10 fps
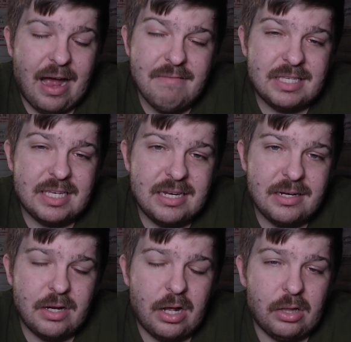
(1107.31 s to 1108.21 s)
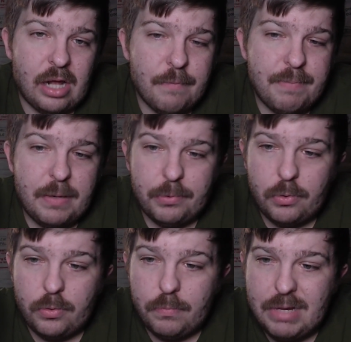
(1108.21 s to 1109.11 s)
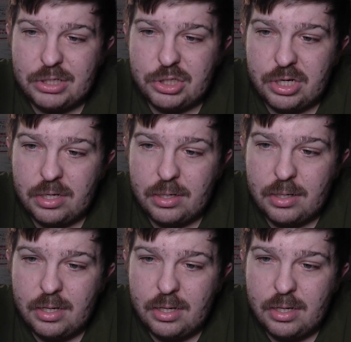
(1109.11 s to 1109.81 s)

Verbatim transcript: I've seen a lot of mention,